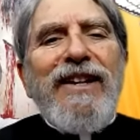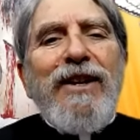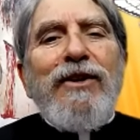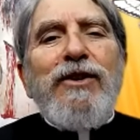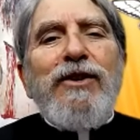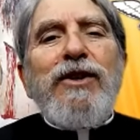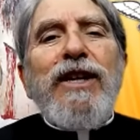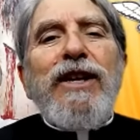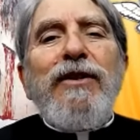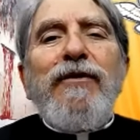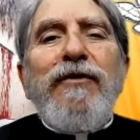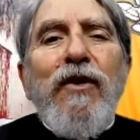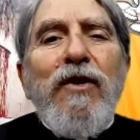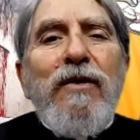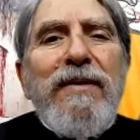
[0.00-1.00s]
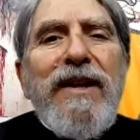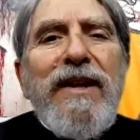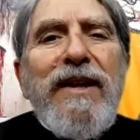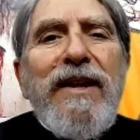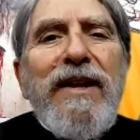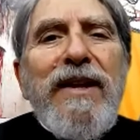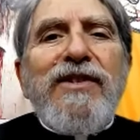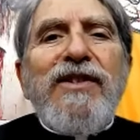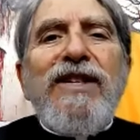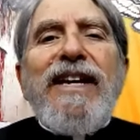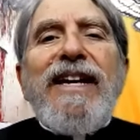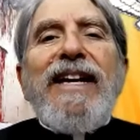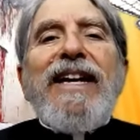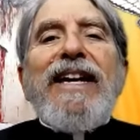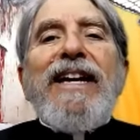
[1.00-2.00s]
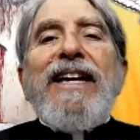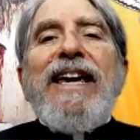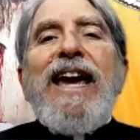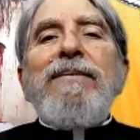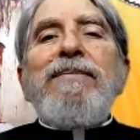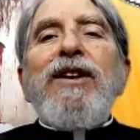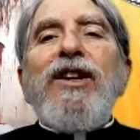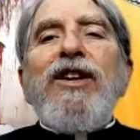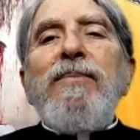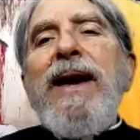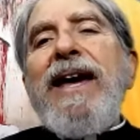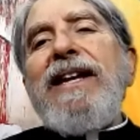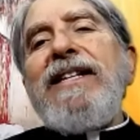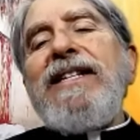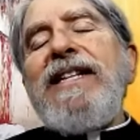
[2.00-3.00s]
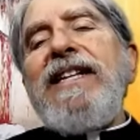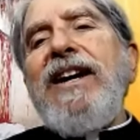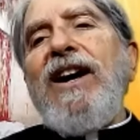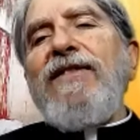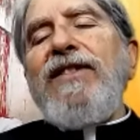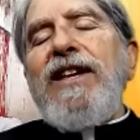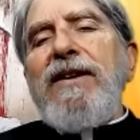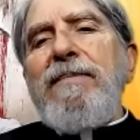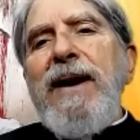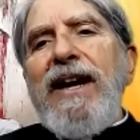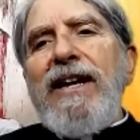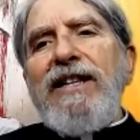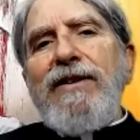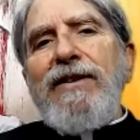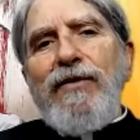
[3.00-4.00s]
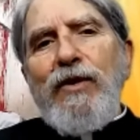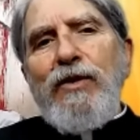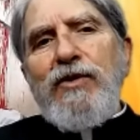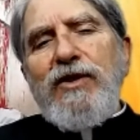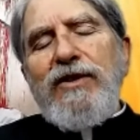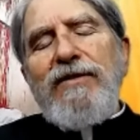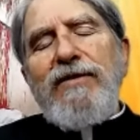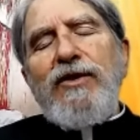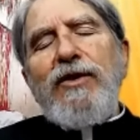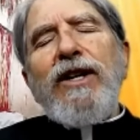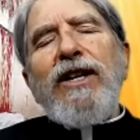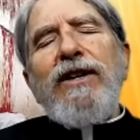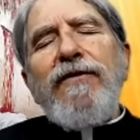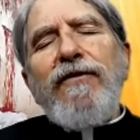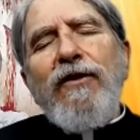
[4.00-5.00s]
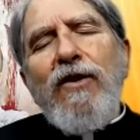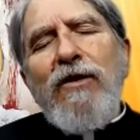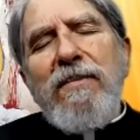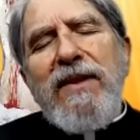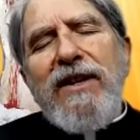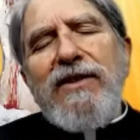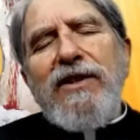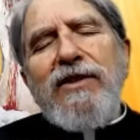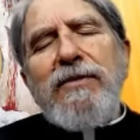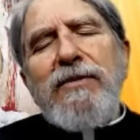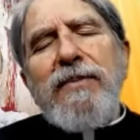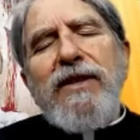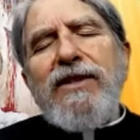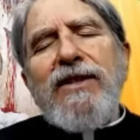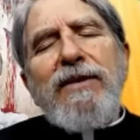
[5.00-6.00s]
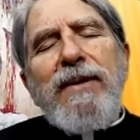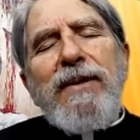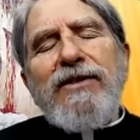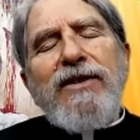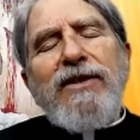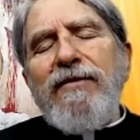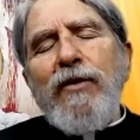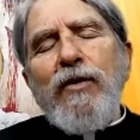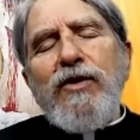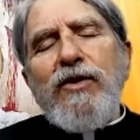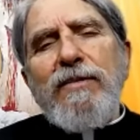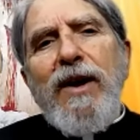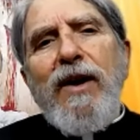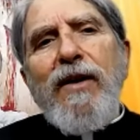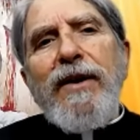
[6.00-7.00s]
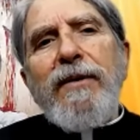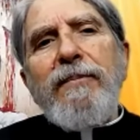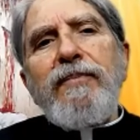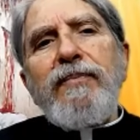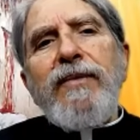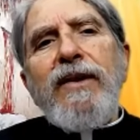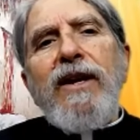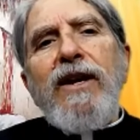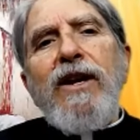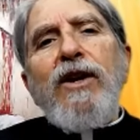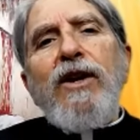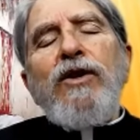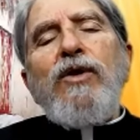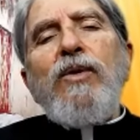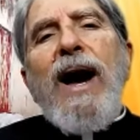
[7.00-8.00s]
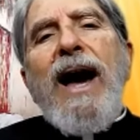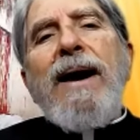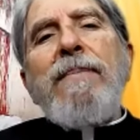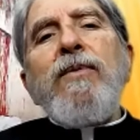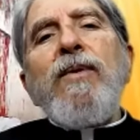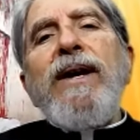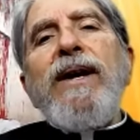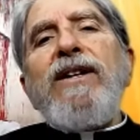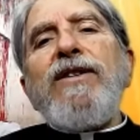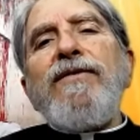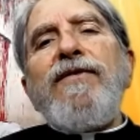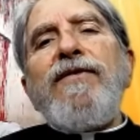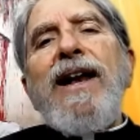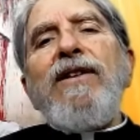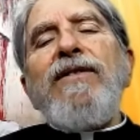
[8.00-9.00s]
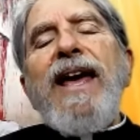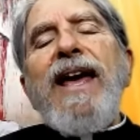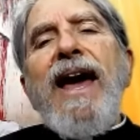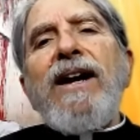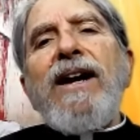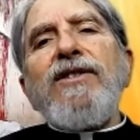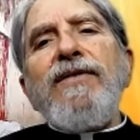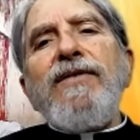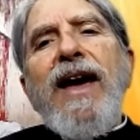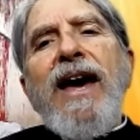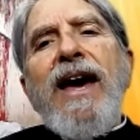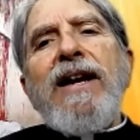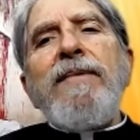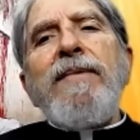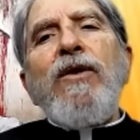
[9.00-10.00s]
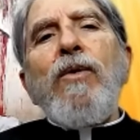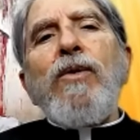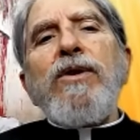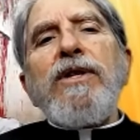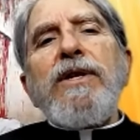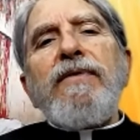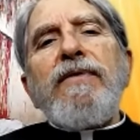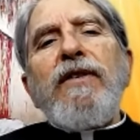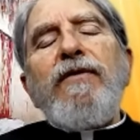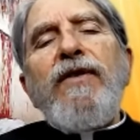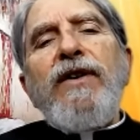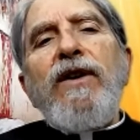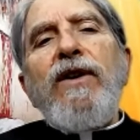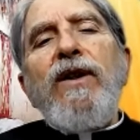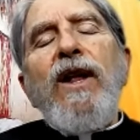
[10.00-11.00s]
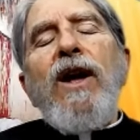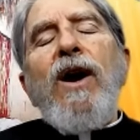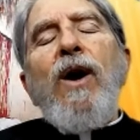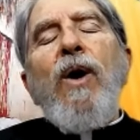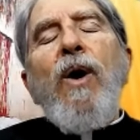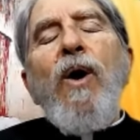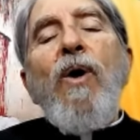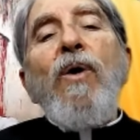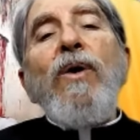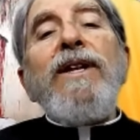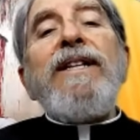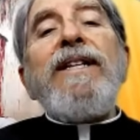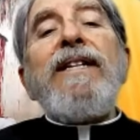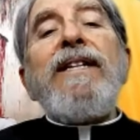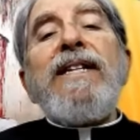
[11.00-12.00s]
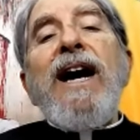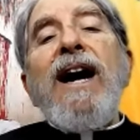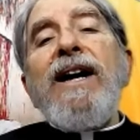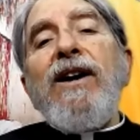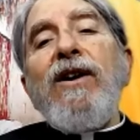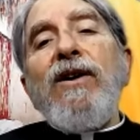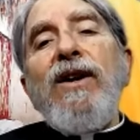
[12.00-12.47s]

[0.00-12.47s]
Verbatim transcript: To confirm this came the humanity of the Immaculate Virgin. To confirm this is, is the Blessed Virgin Mary. To operate and to follow the acts of Adam in order to fulfill whole and entire,